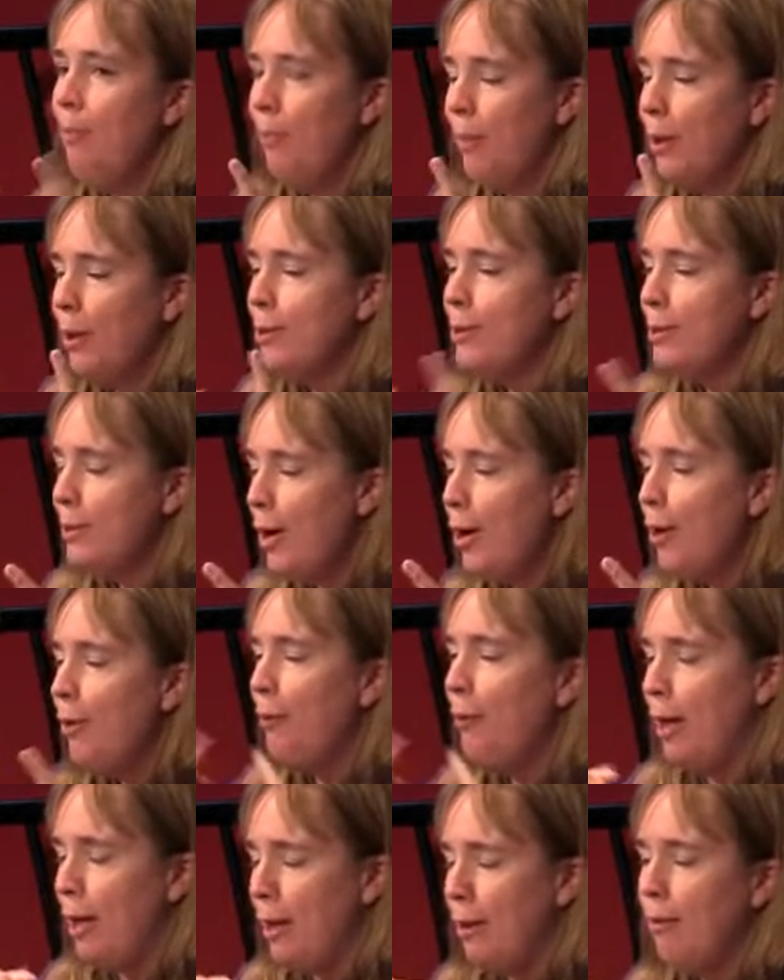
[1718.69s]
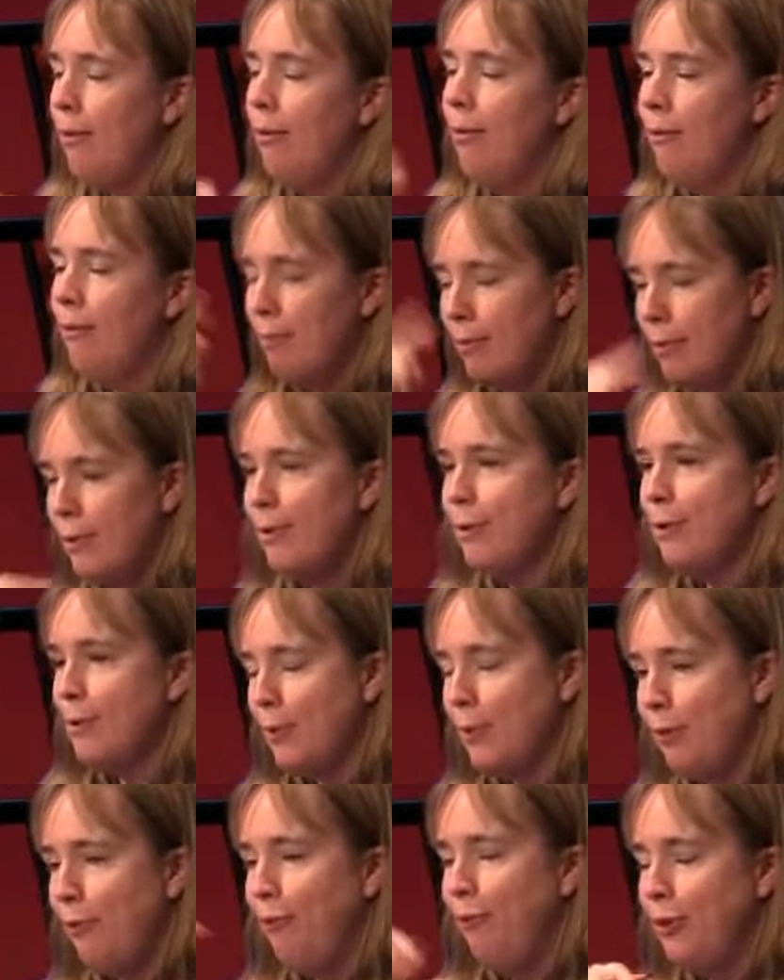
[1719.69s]
But I'll start with the
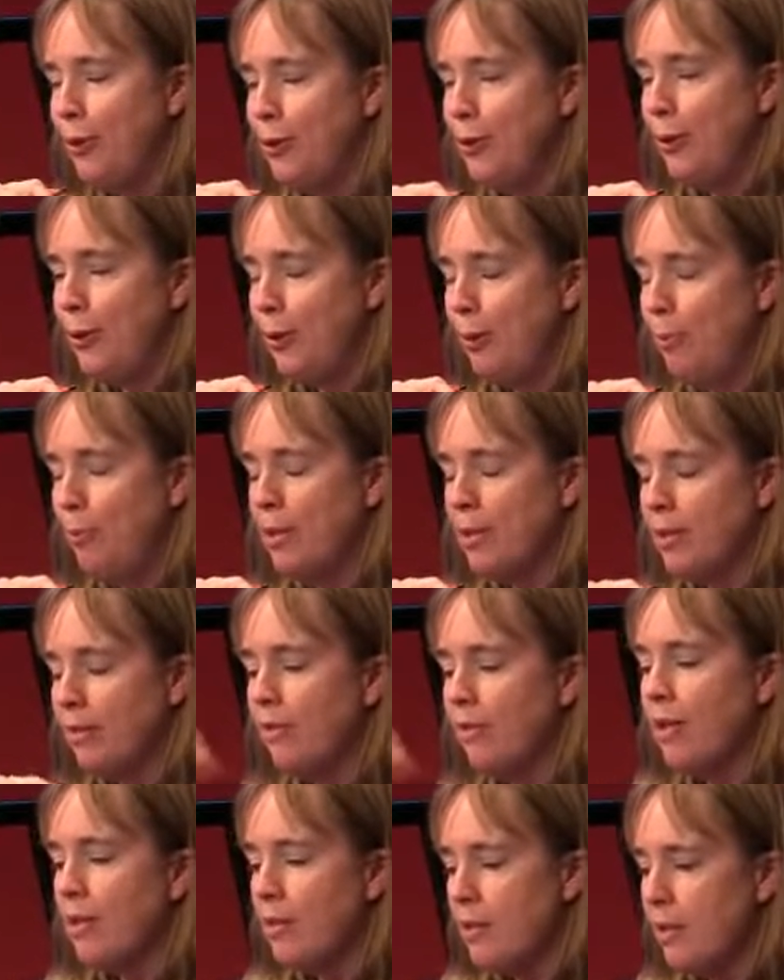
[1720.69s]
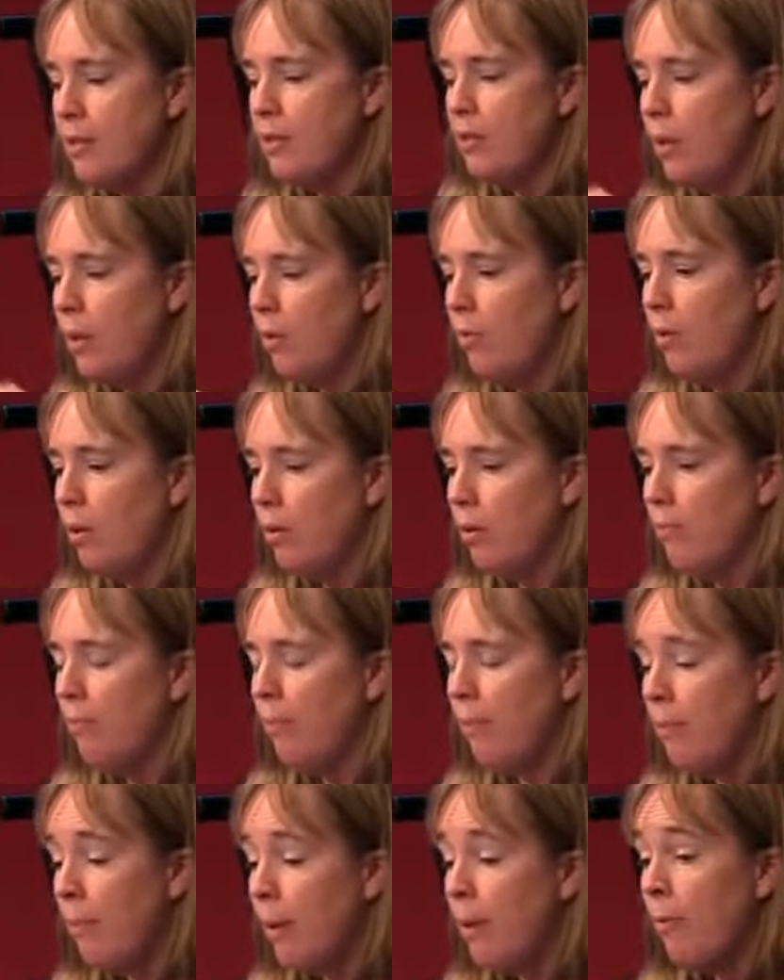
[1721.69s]
sort of full circle piece of this. I'll start with
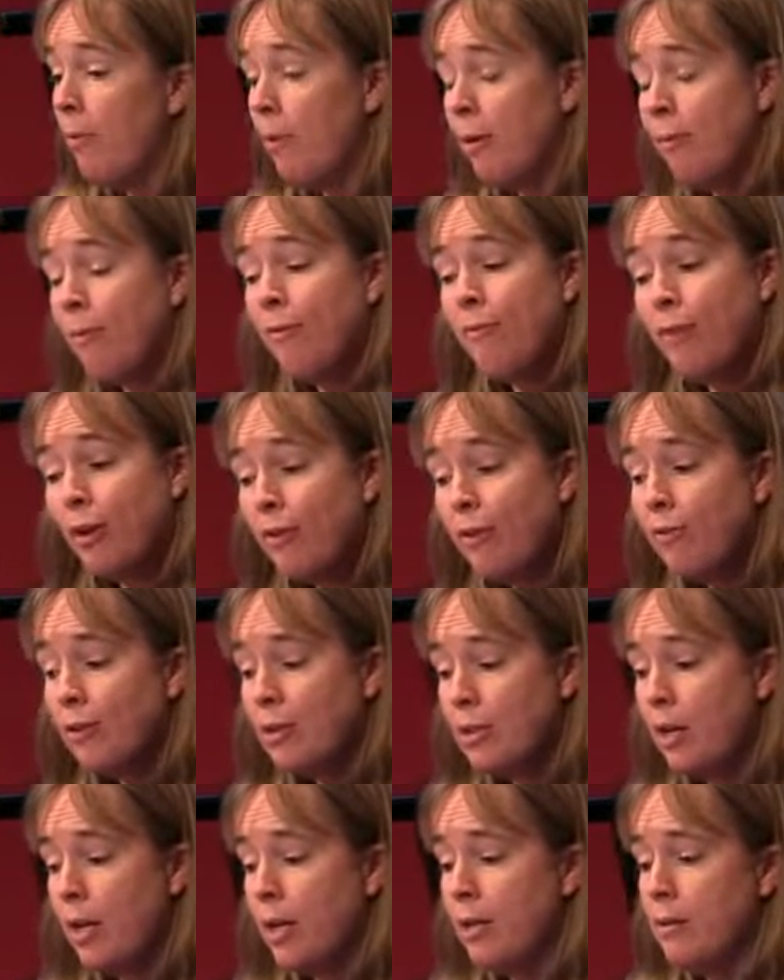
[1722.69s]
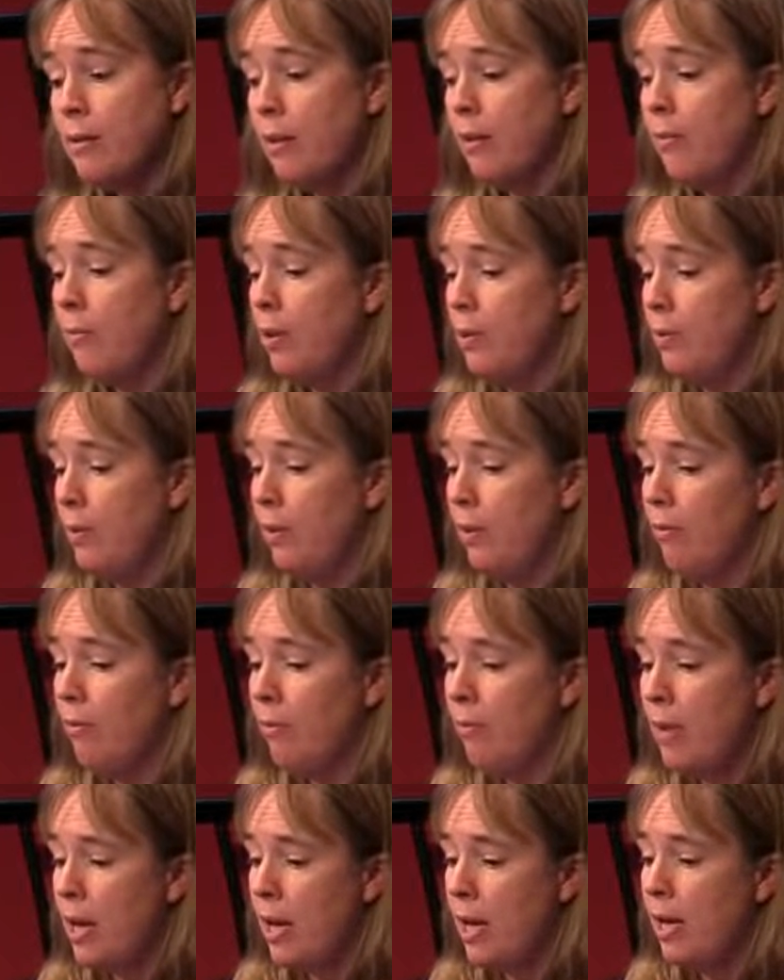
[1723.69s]
one of my very first clients that I worked with at
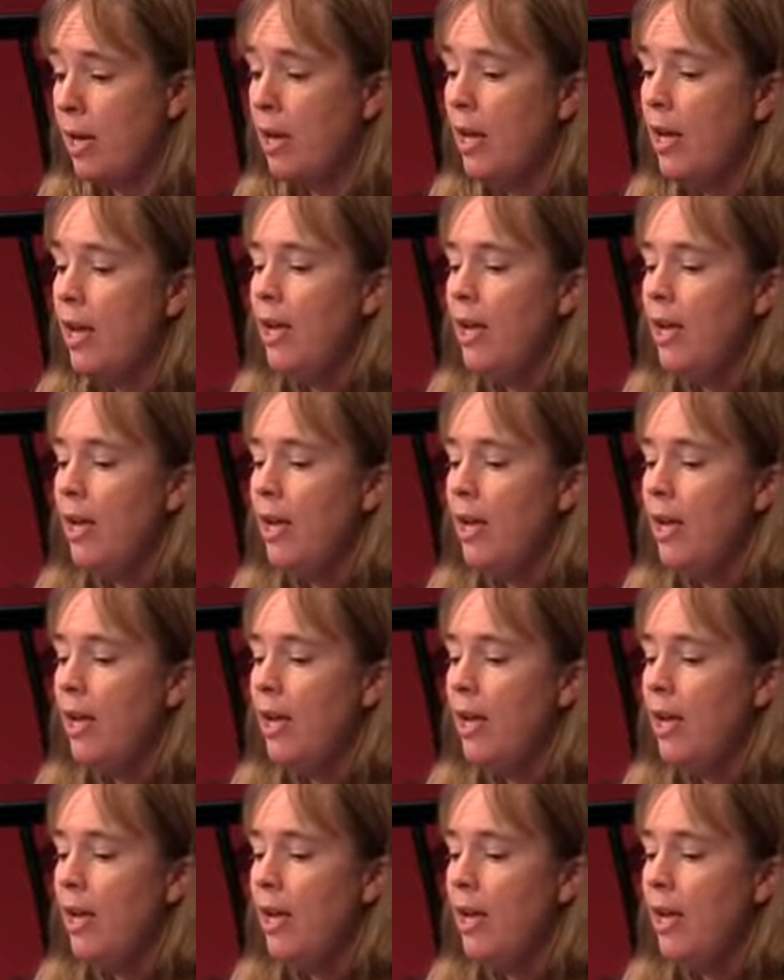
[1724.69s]
Remain